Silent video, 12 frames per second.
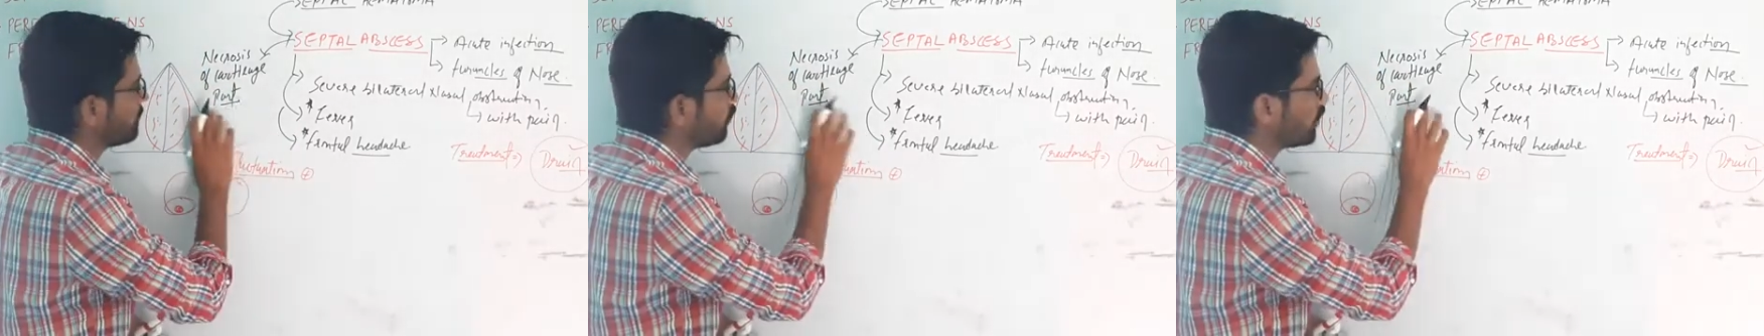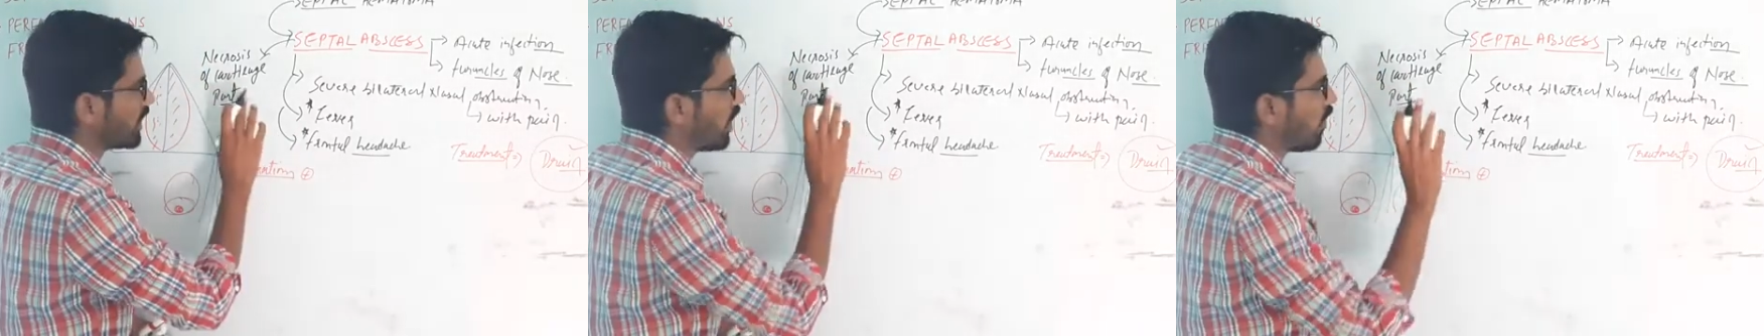
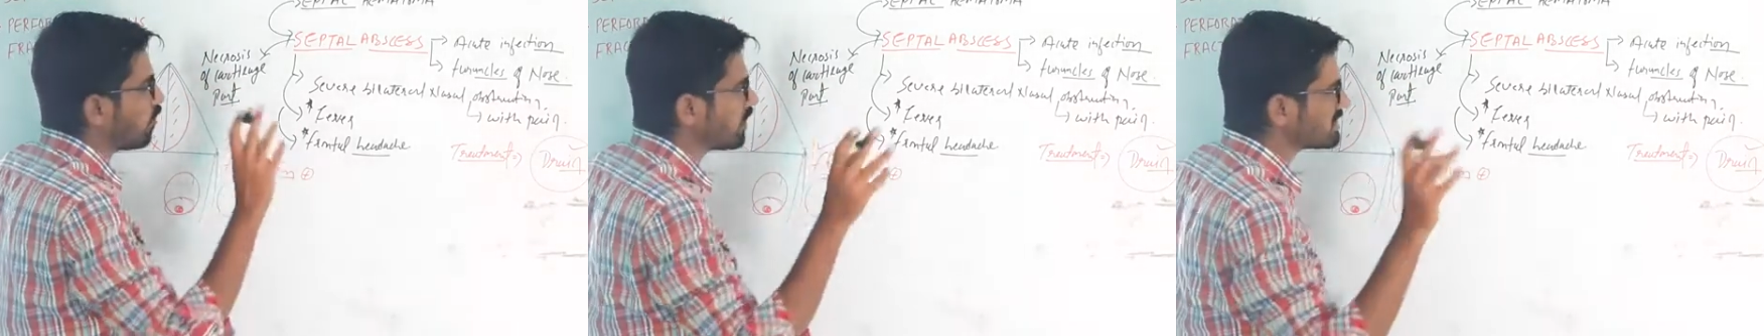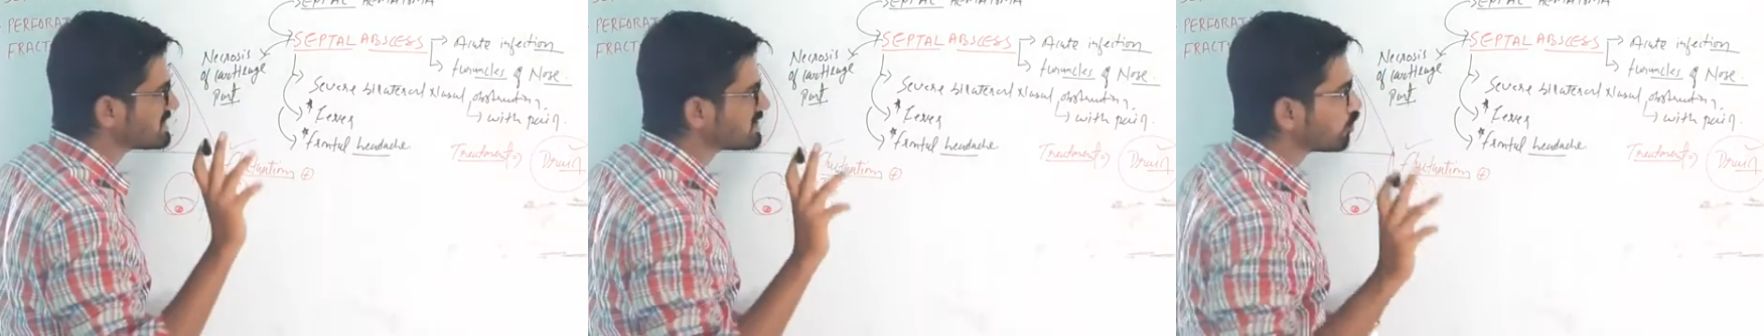okay,
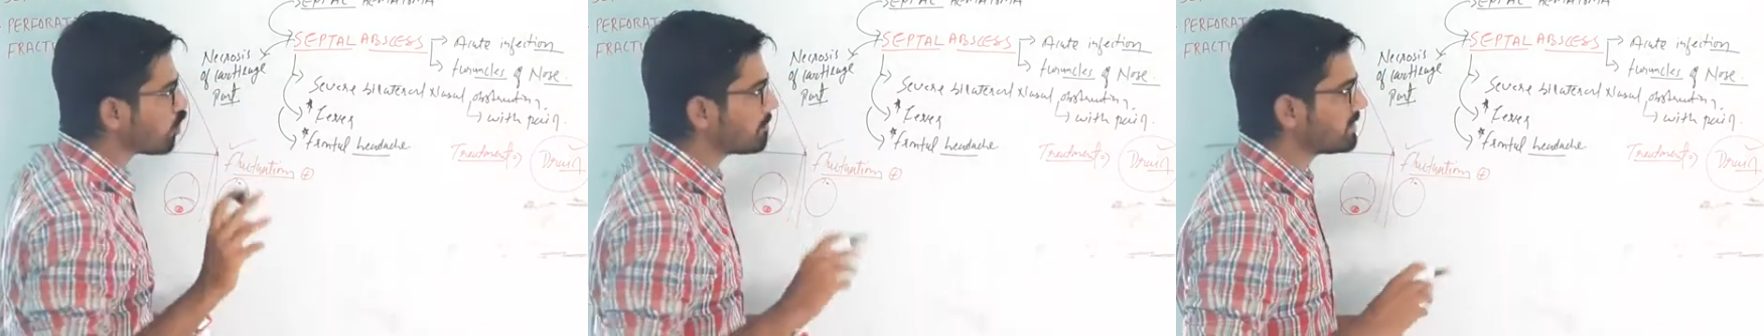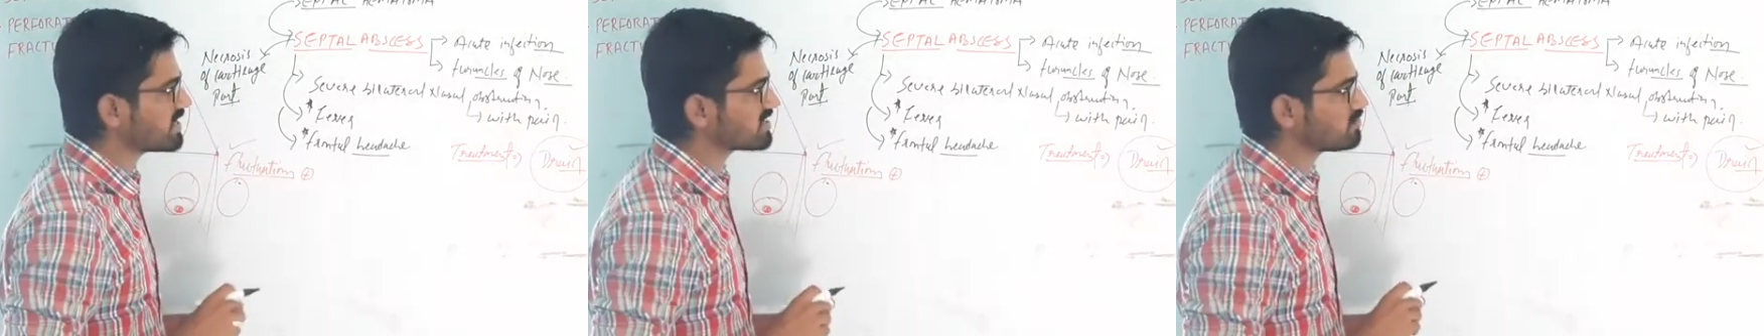what is the
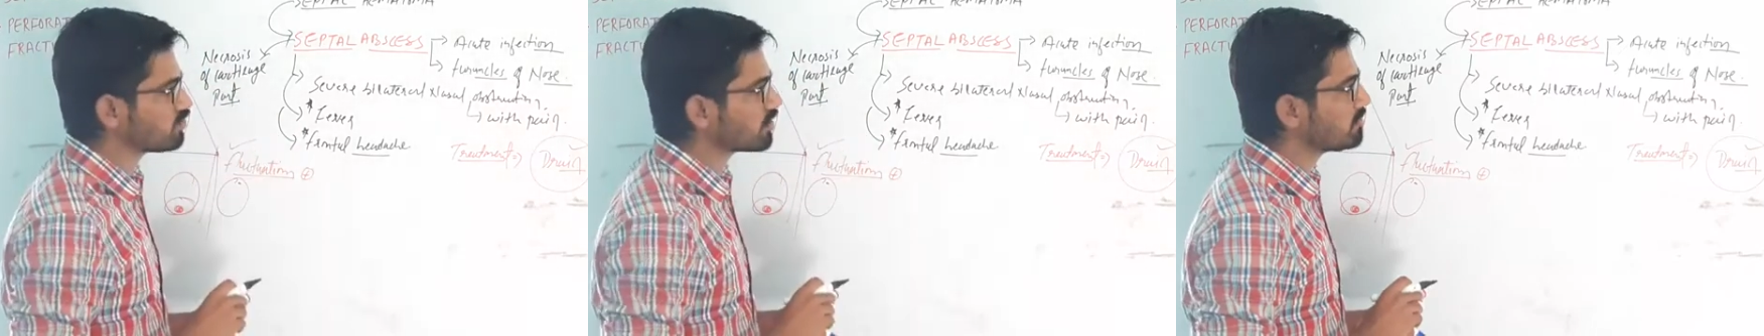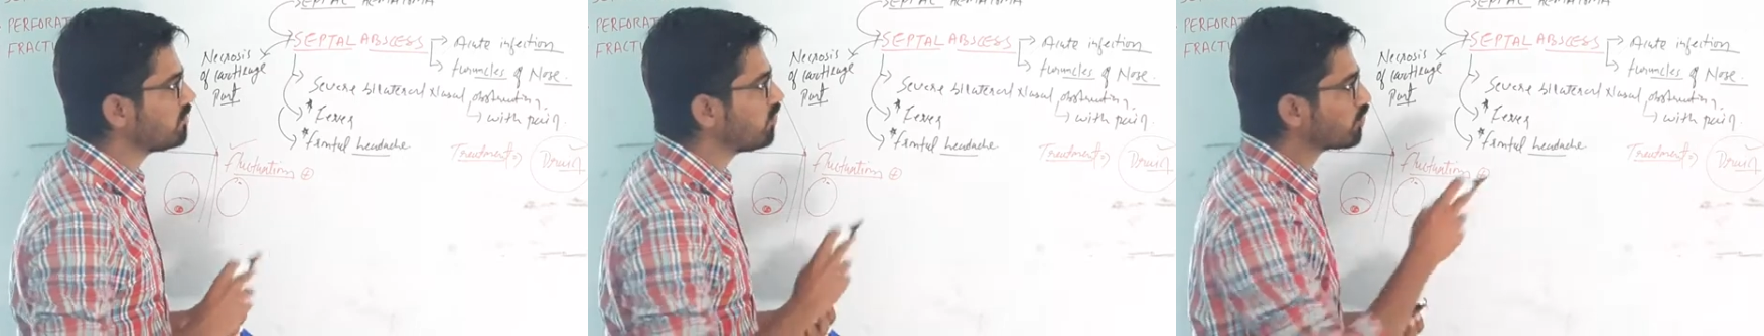complications? Okay,
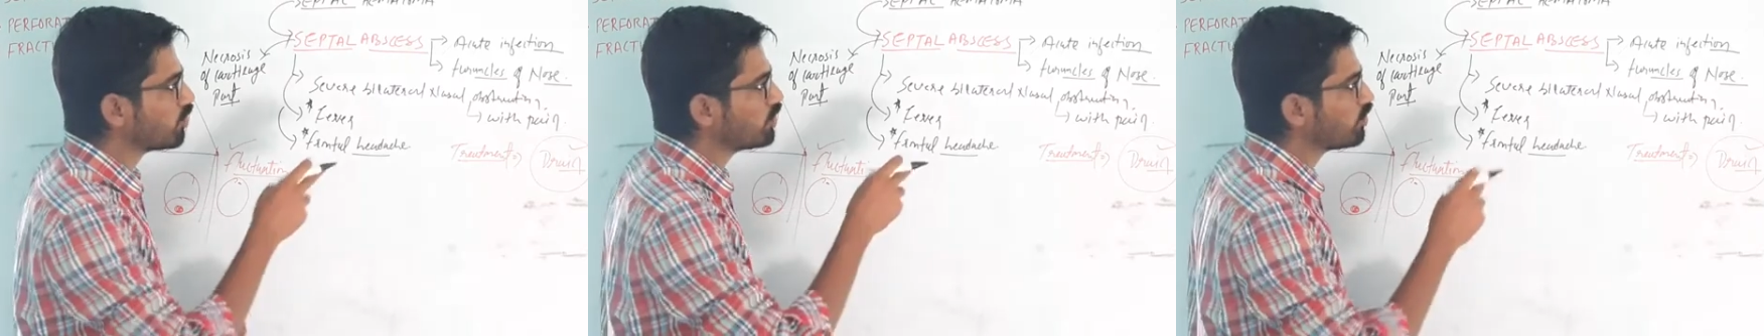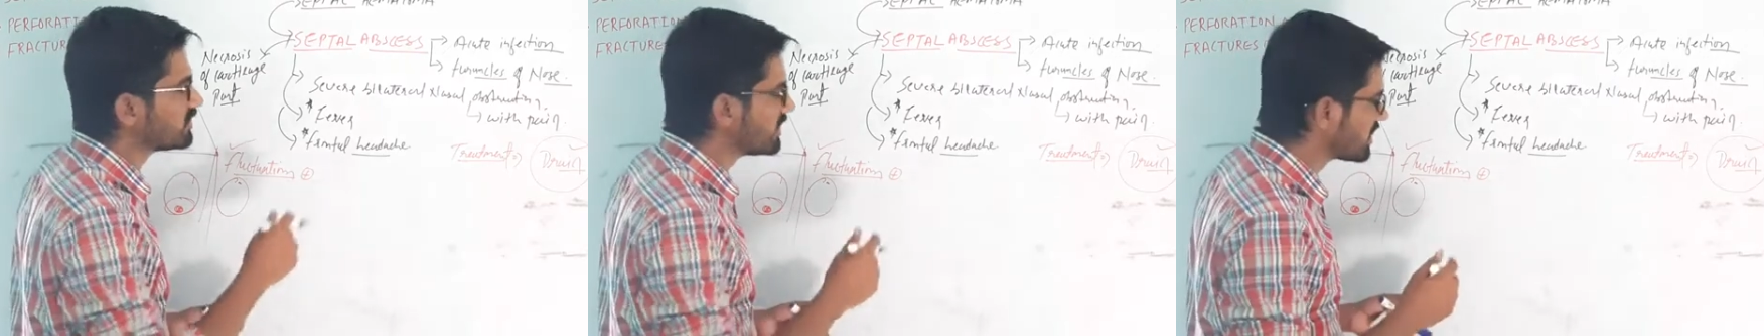before
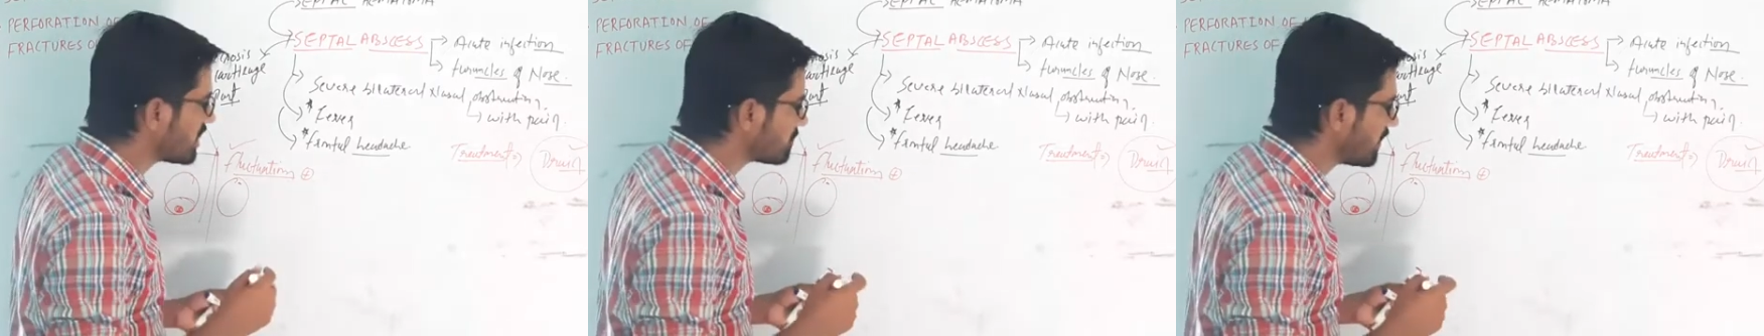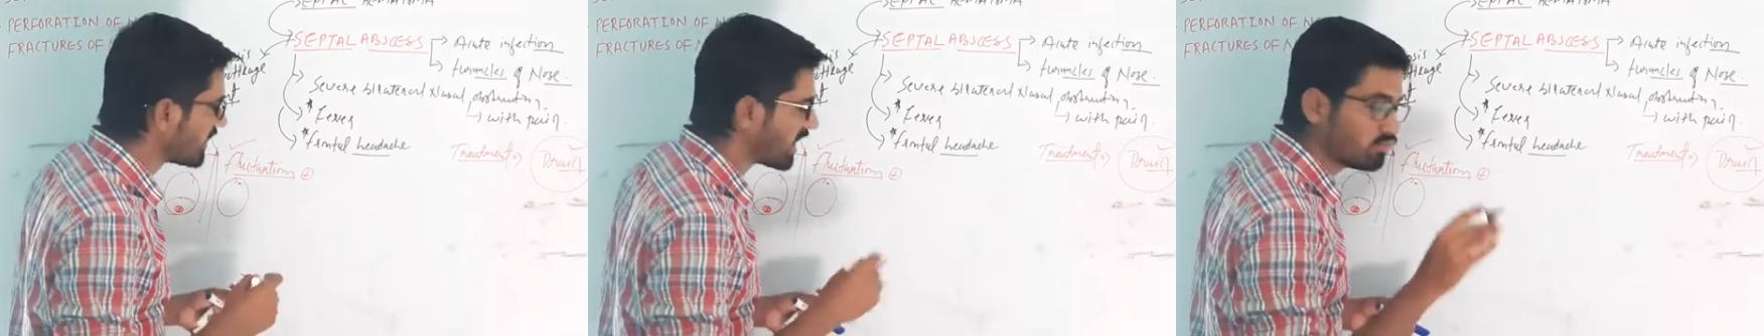going on the
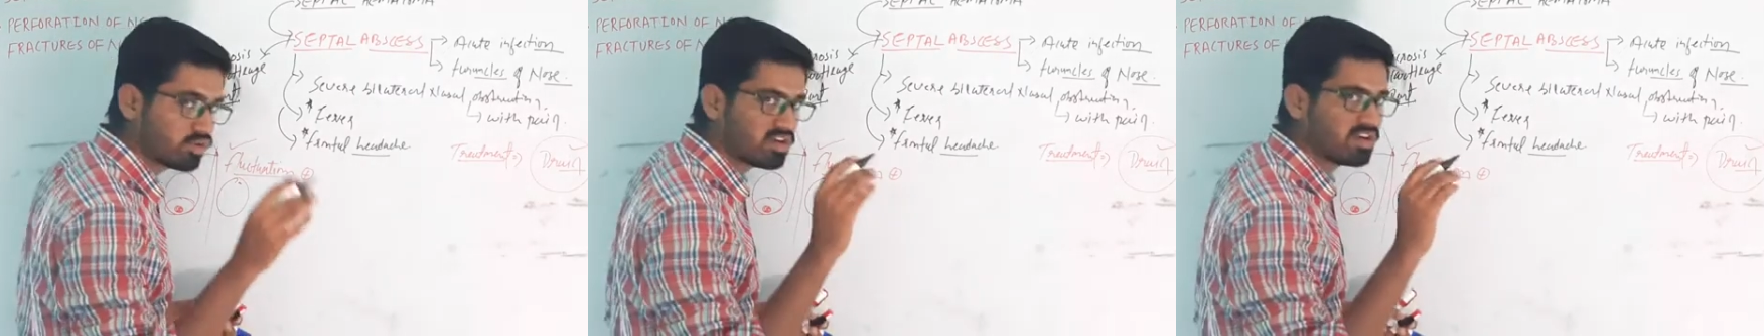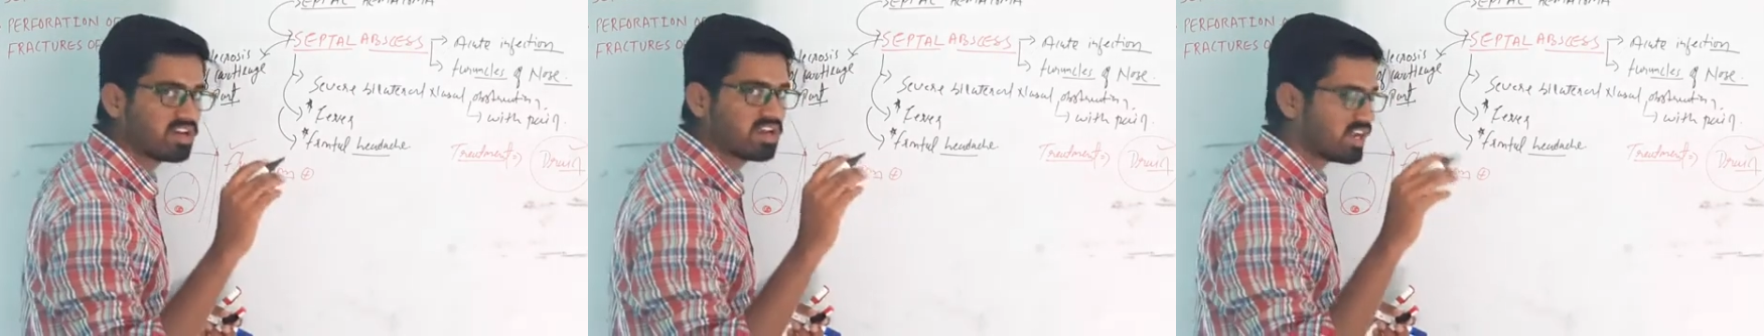treatment, I would
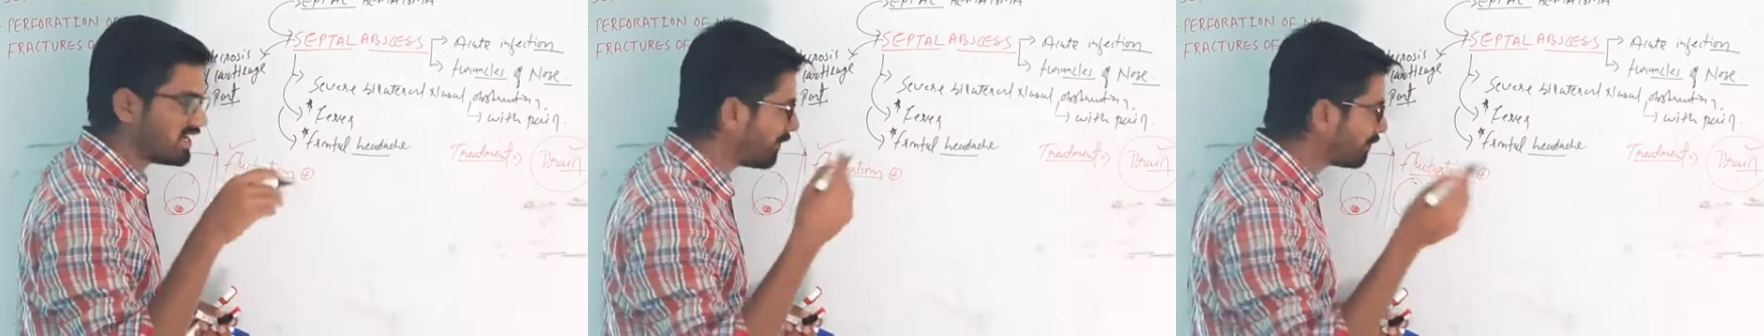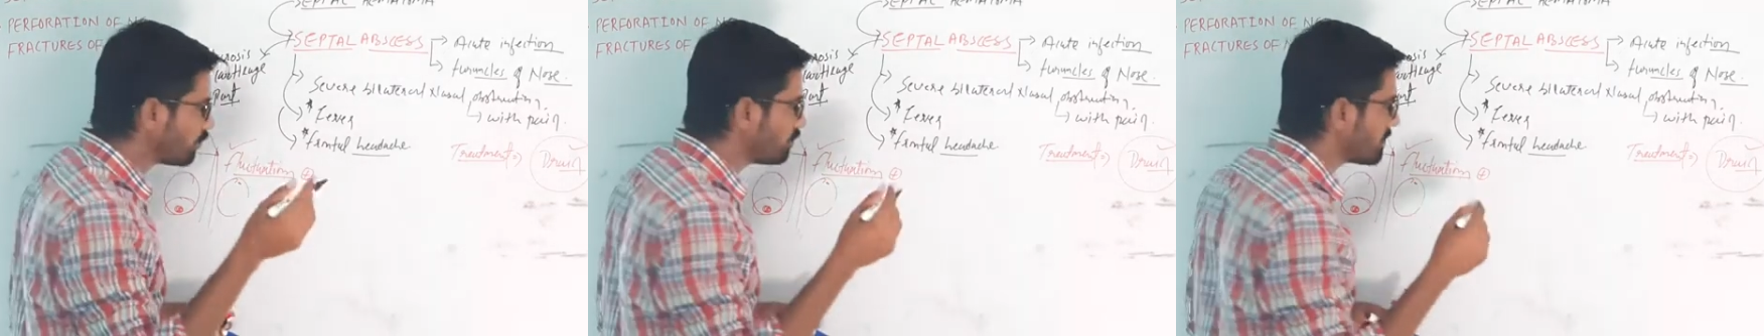love to